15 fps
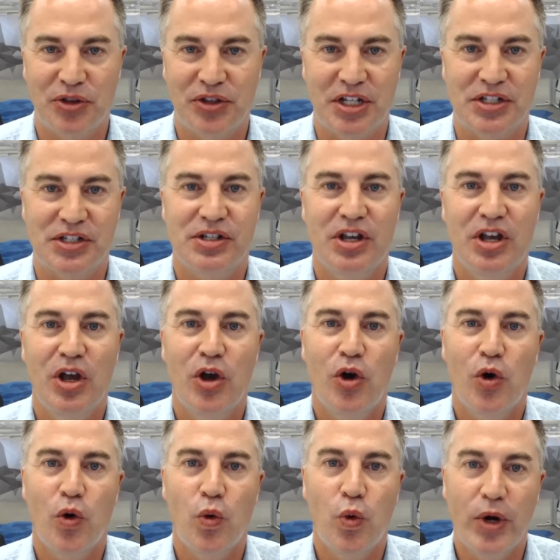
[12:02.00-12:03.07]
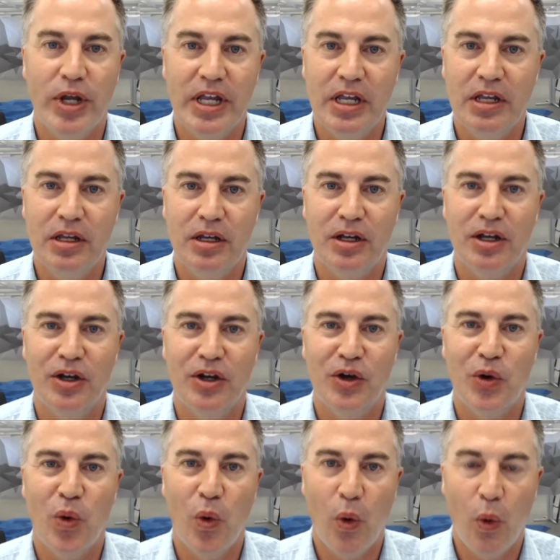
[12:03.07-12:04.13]
this. We
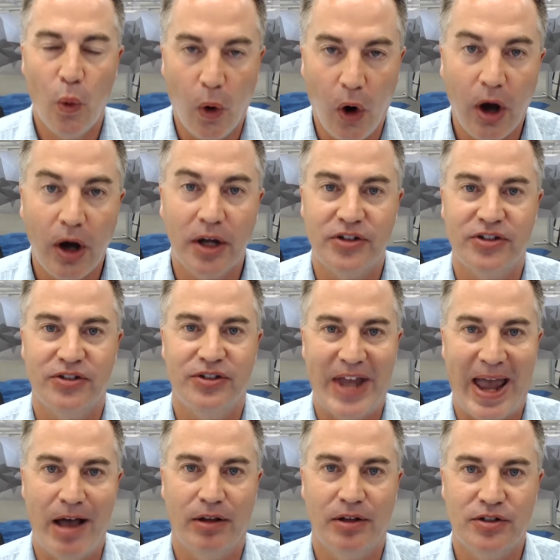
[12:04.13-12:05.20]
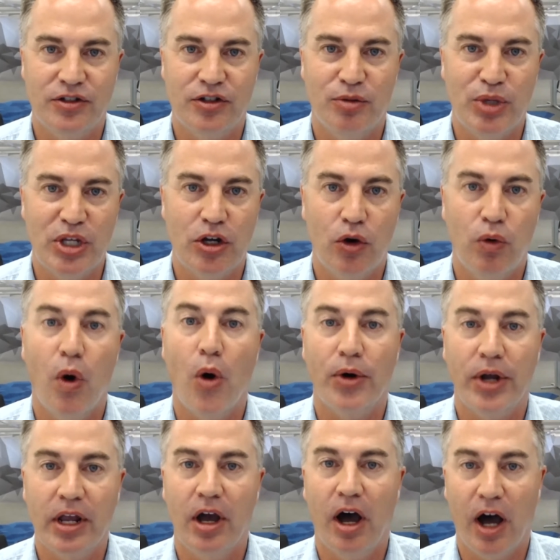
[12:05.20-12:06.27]
want talent to be
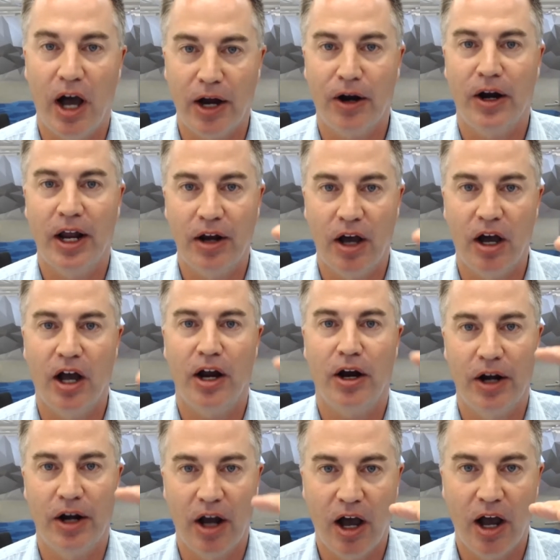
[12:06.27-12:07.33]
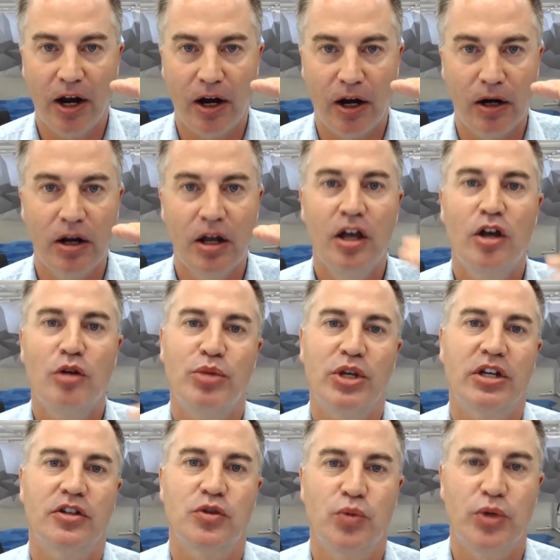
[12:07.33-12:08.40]
quoting higher and higher and higher
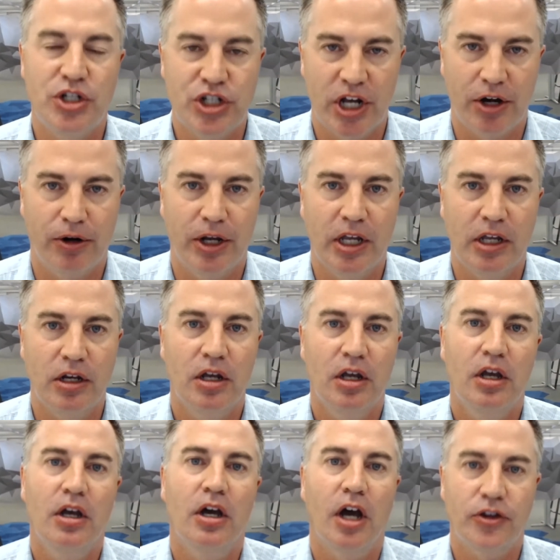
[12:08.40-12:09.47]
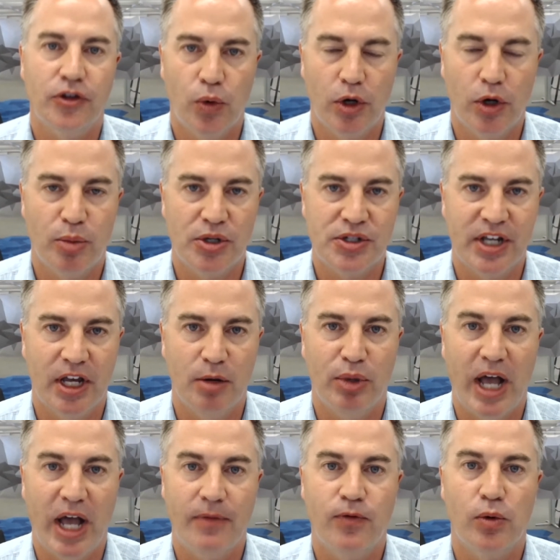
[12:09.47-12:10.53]
because we generate a 20%
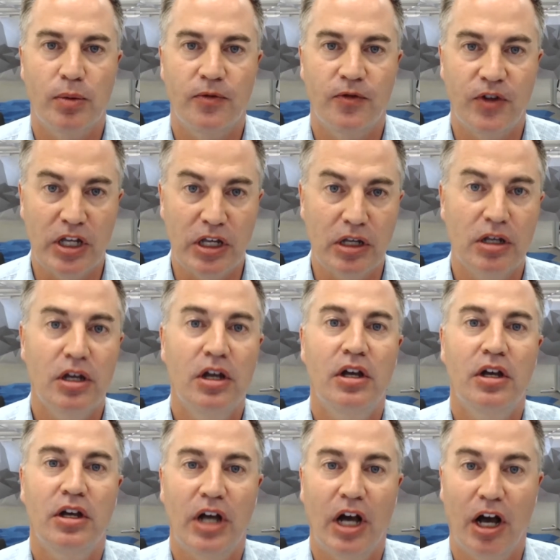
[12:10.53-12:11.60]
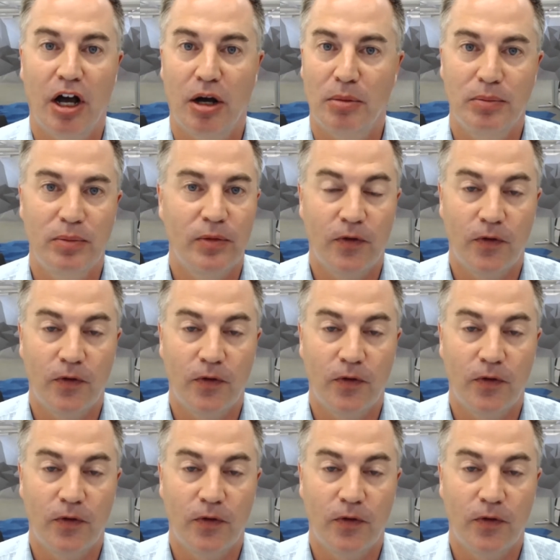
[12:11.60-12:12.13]
platform fee um,